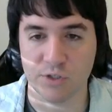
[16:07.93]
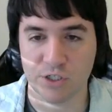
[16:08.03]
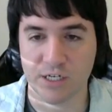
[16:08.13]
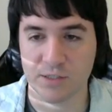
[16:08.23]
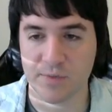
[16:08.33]
which
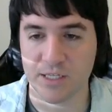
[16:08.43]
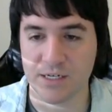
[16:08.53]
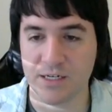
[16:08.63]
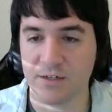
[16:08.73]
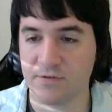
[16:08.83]
tells me that
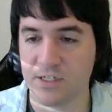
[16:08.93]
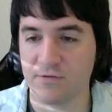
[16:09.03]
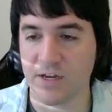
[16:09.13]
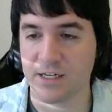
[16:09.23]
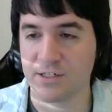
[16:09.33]
none of these
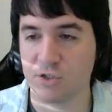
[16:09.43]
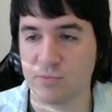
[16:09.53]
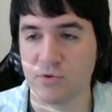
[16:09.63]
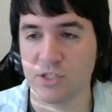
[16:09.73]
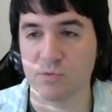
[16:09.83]
vantage
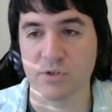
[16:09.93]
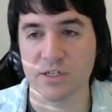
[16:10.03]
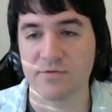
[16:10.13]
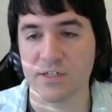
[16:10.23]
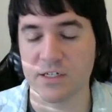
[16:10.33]
points we're
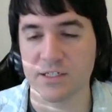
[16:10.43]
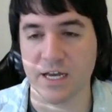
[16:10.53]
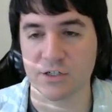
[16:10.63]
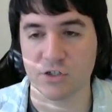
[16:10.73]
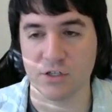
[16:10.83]
given is
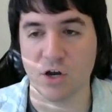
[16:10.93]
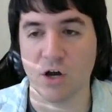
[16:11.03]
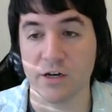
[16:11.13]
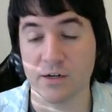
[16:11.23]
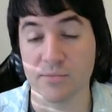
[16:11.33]
actually
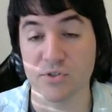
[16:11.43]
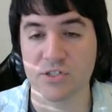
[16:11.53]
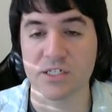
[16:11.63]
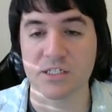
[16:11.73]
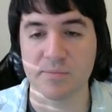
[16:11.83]
on a number
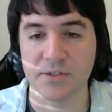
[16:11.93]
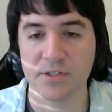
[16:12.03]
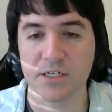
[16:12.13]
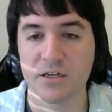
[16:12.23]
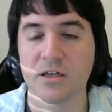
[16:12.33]
6
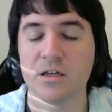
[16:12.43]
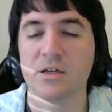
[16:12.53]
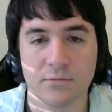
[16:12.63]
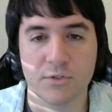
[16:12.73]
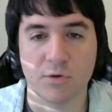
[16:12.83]
building.
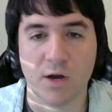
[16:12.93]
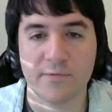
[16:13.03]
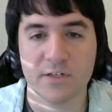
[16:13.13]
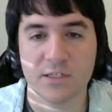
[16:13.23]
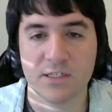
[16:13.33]
So
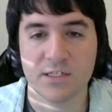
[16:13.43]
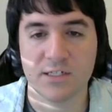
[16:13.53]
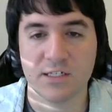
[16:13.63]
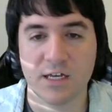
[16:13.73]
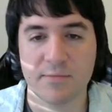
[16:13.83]
obviously
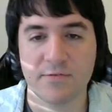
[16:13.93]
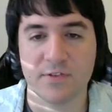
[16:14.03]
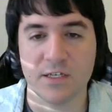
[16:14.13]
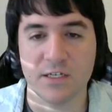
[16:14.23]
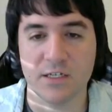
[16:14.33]
some
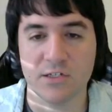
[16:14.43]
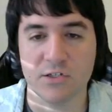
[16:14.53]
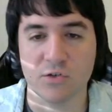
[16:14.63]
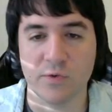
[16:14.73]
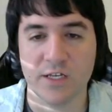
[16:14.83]
of
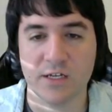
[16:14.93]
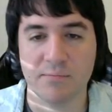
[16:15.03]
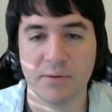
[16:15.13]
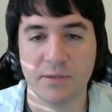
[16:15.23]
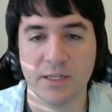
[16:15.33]
these we can
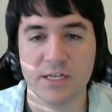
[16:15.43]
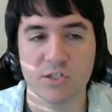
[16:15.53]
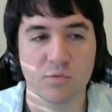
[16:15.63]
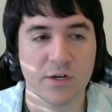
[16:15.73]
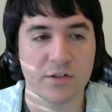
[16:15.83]

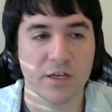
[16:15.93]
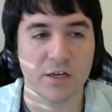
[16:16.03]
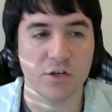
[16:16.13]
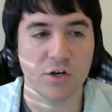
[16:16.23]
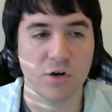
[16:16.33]
place where they
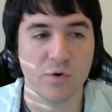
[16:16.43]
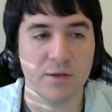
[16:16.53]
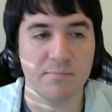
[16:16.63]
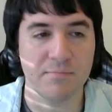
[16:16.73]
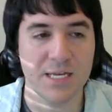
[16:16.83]
go
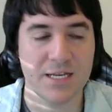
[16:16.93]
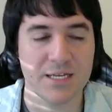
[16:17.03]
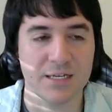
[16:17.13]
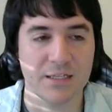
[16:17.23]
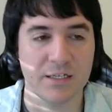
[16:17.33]

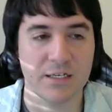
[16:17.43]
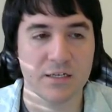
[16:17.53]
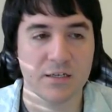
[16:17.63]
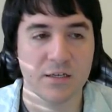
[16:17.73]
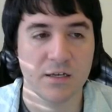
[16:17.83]

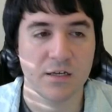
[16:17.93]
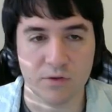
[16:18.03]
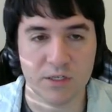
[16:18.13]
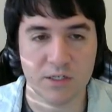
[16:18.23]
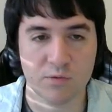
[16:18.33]
immediately. So
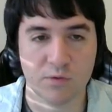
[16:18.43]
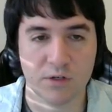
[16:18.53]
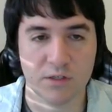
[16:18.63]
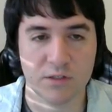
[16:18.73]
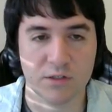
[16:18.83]
these
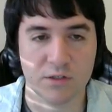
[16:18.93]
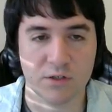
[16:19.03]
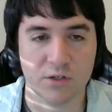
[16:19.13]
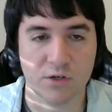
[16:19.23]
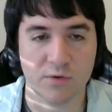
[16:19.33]
ones
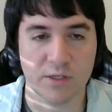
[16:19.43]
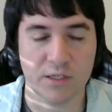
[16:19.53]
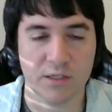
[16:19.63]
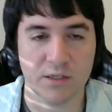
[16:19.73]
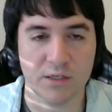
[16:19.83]
go
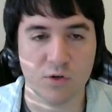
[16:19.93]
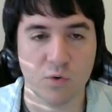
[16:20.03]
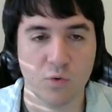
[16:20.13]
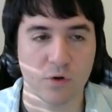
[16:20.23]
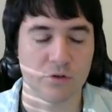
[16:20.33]
in the
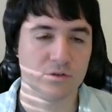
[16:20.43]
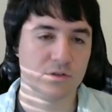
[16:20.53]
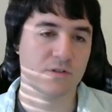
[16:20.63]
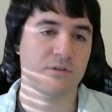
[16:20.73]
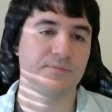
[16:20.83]

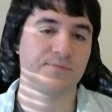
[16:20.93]
corners.